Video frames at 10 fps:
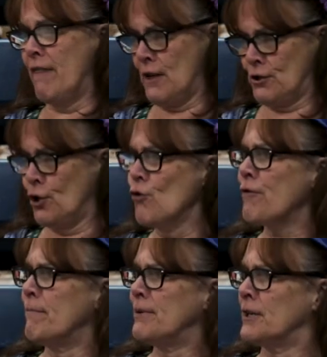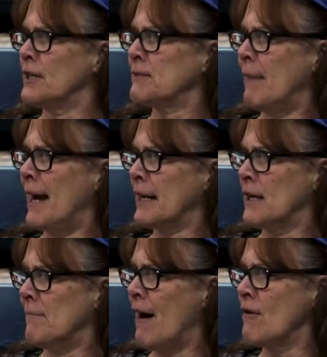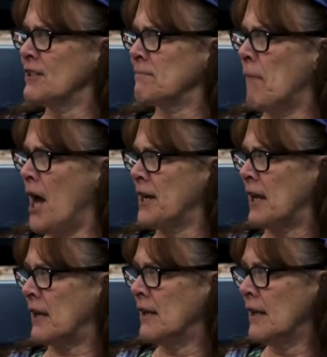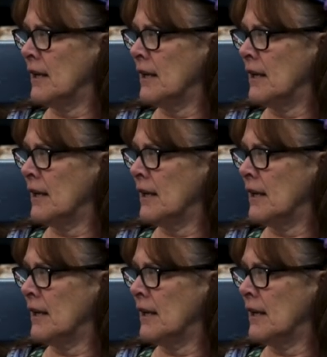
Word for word: That tooth dust might come out as money.